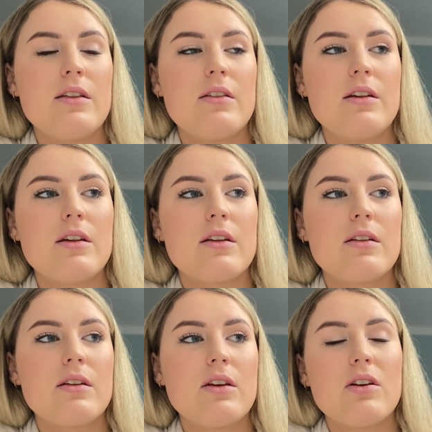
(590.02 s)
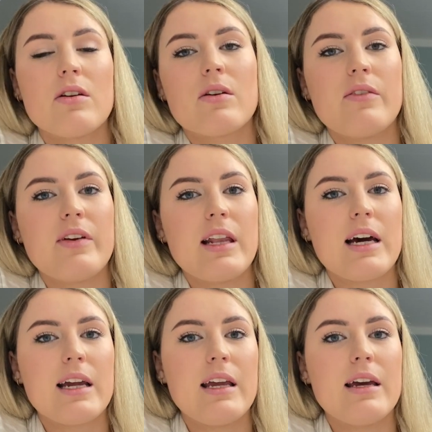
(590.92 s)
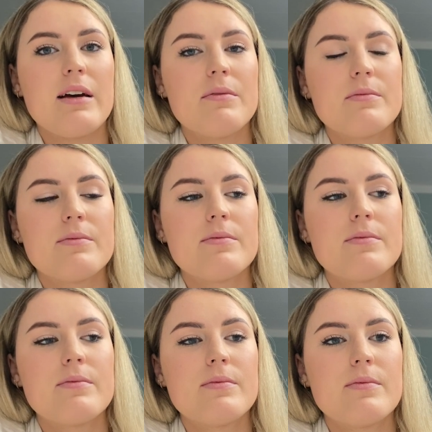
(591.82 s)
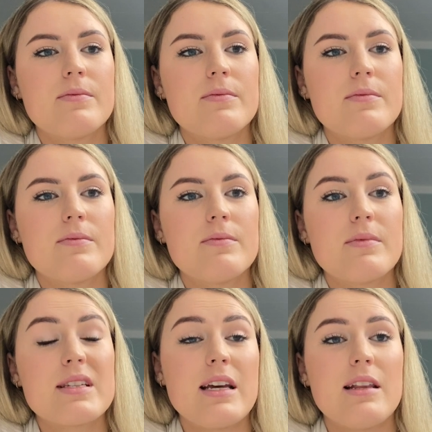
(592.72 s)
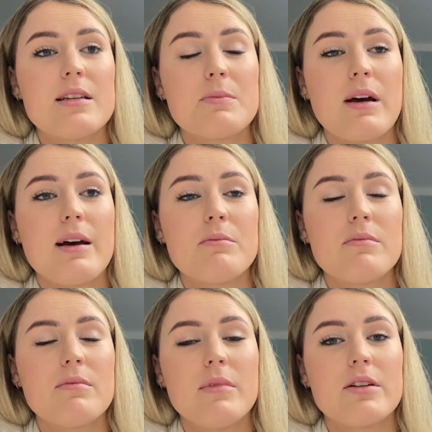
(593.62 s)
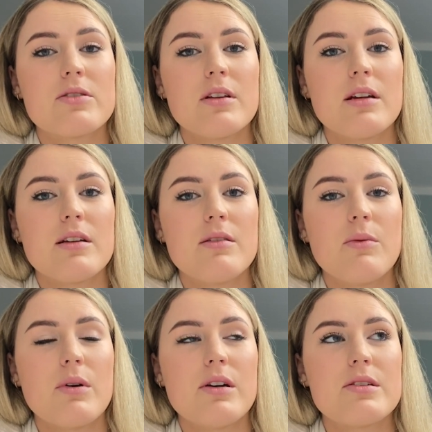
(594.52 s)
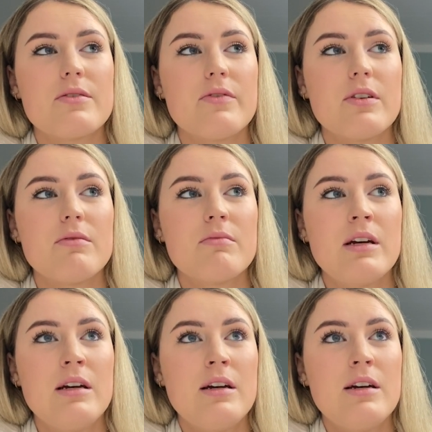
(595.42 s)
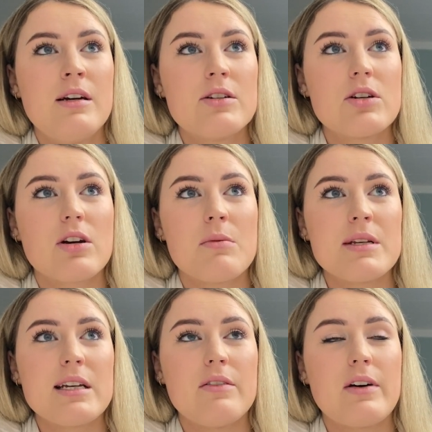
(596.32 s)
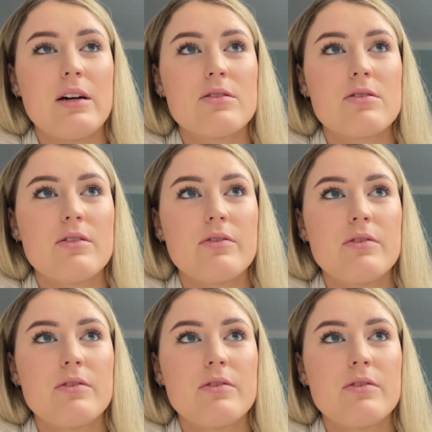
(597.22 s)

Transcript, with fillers: that you don't know if you like it yet. I say this, but I'm literally the worst for talking myself out of stuff.